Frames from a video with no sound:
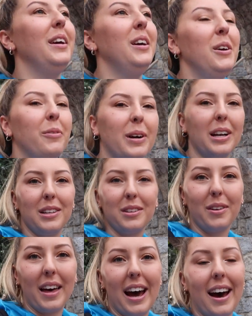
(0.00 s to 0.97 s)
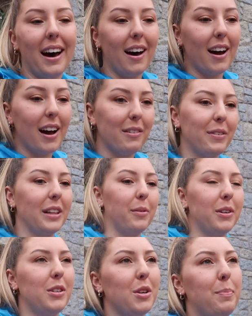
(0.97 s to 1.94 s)
So we're gonna do that. I really
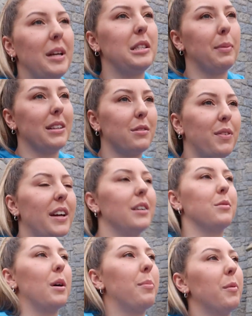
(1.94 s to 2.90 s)
wanna do Peter Pan's flight as well,